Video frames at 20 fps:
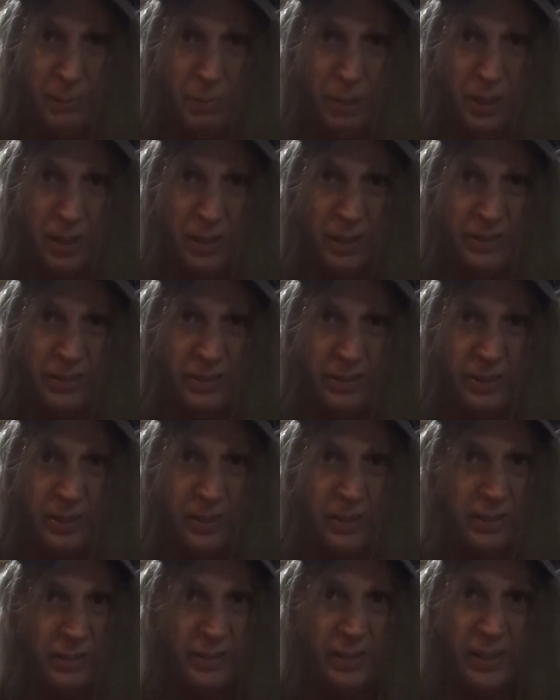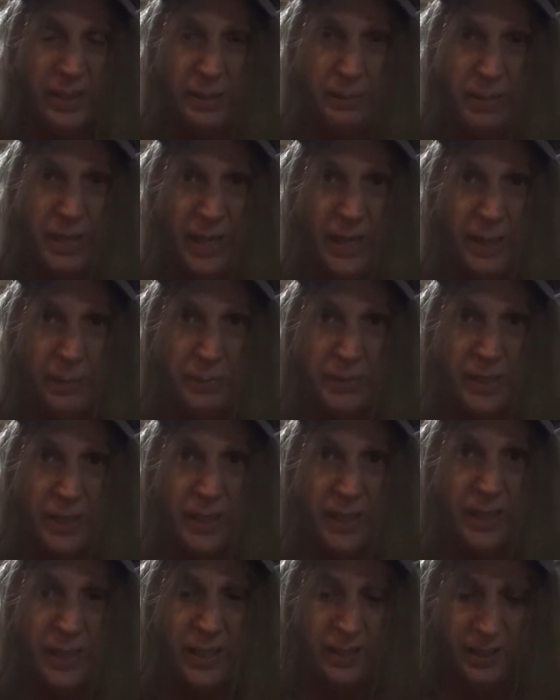Bush, same damn
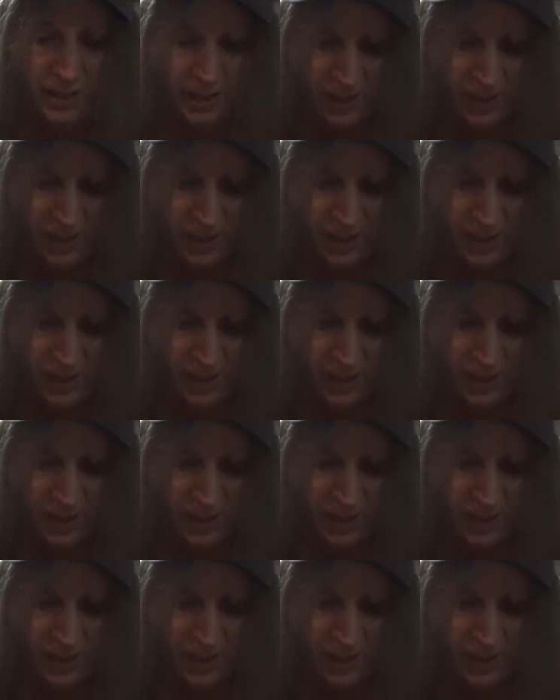thing.